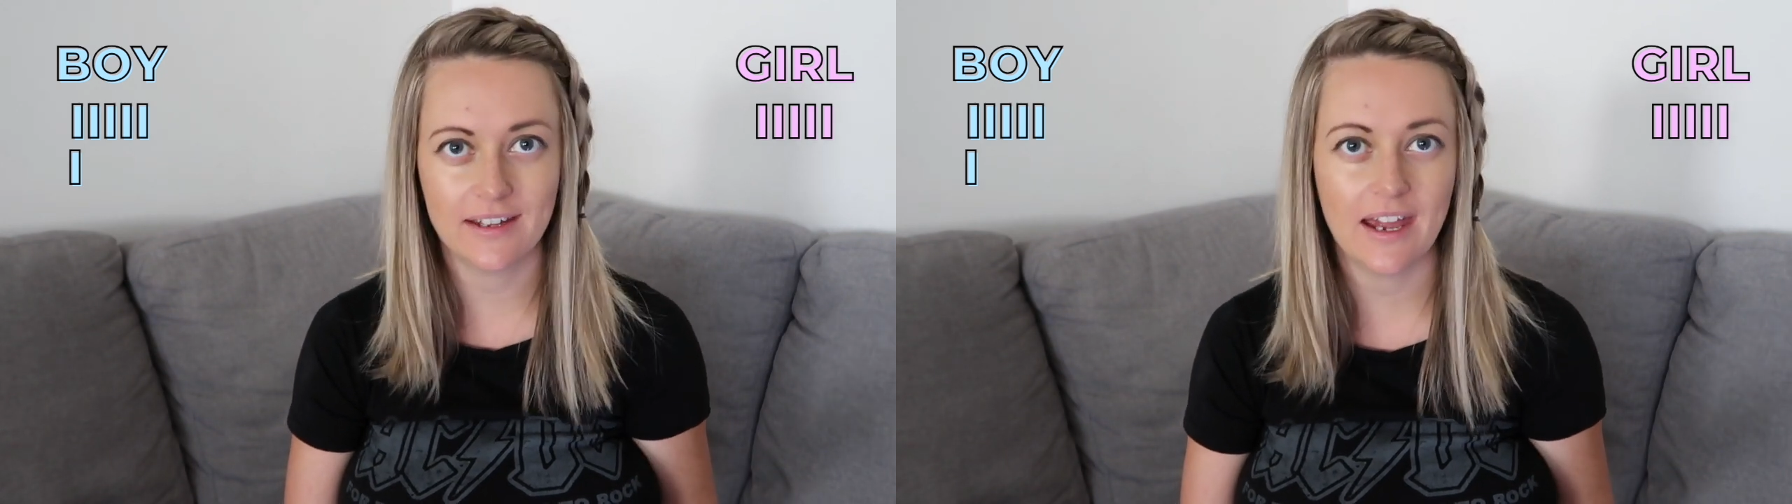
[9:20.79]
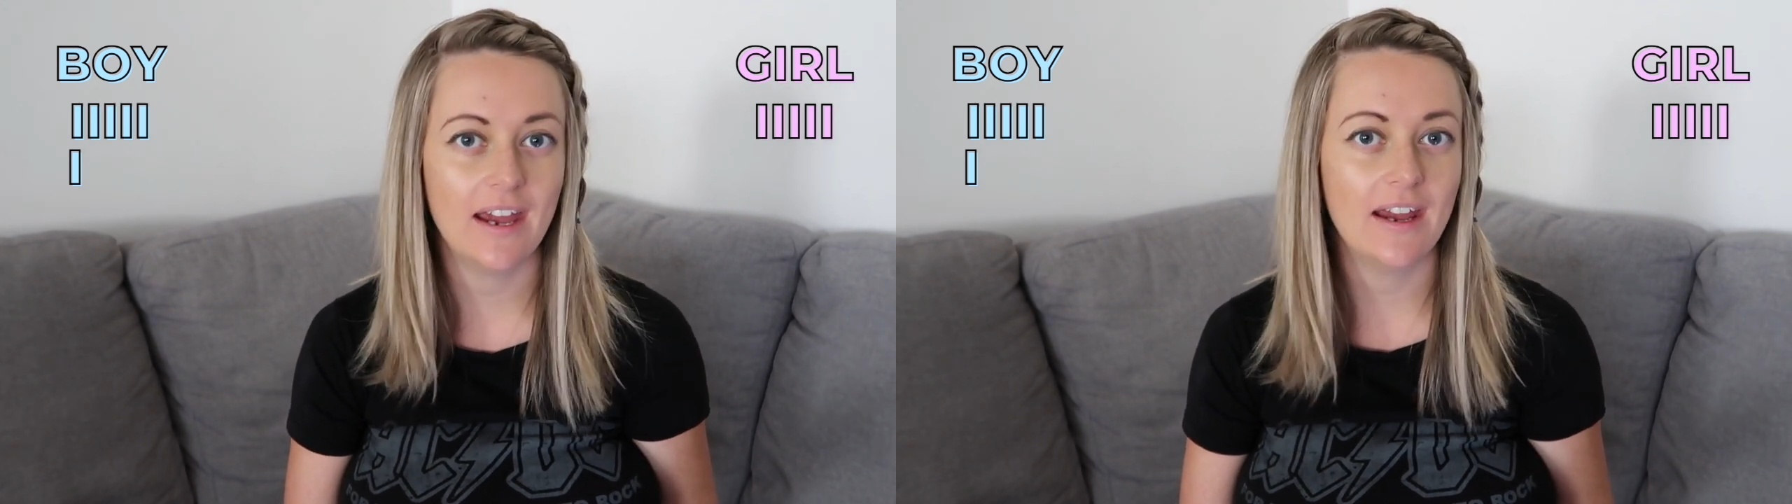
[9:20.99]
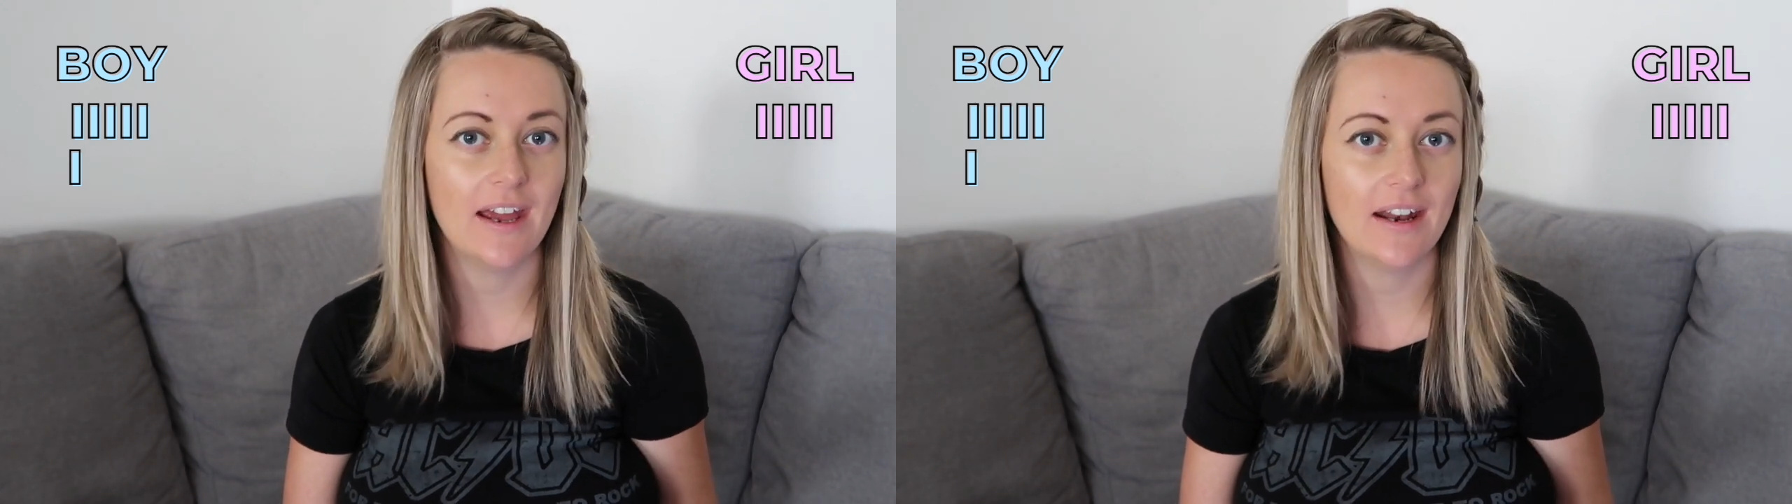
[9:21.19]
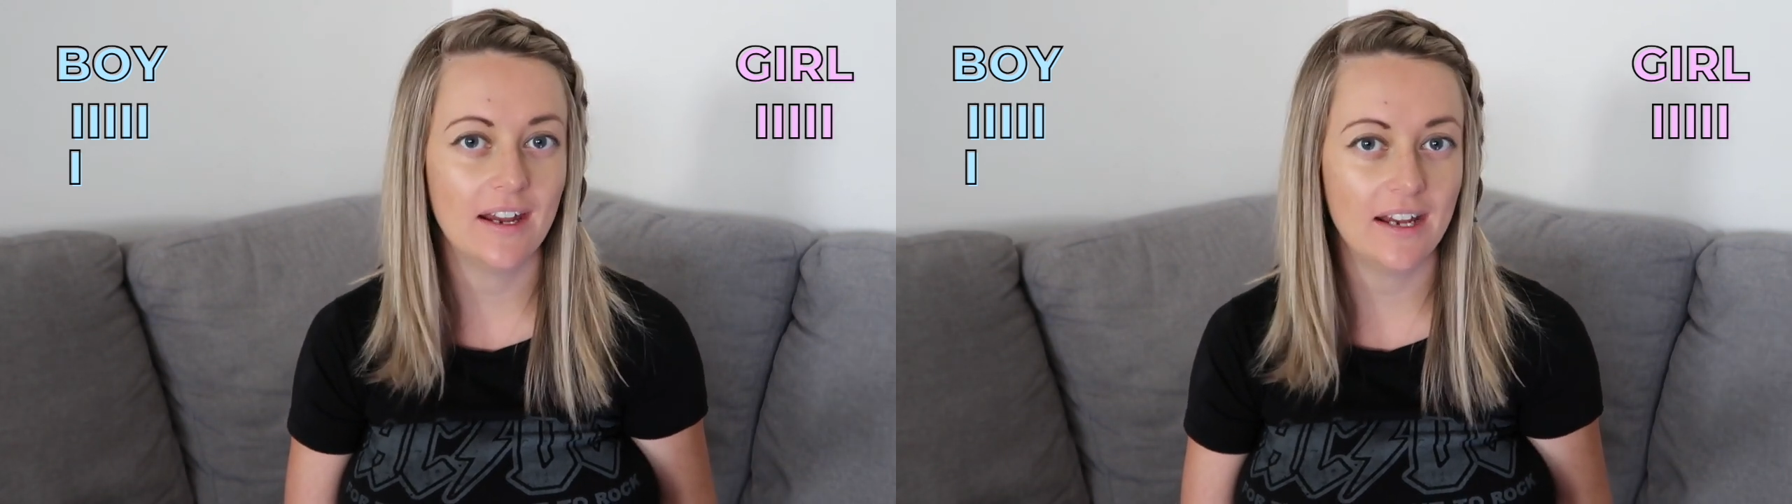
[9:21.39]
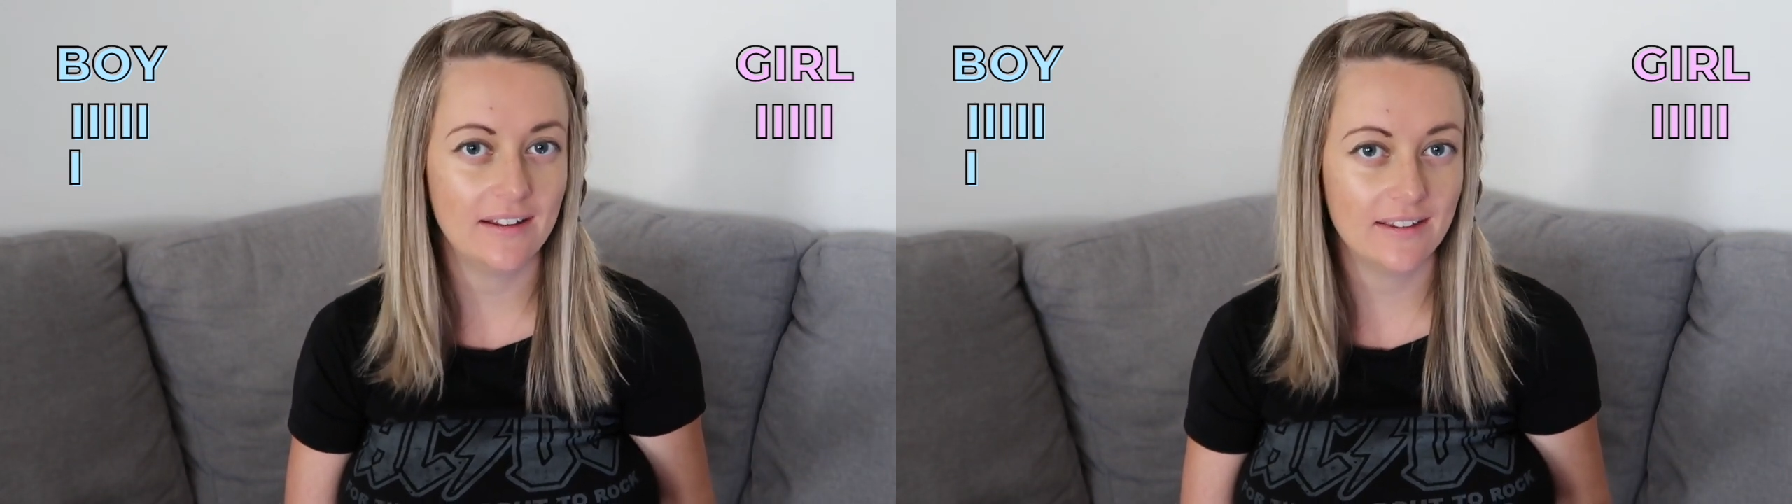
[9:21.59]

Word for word: day and he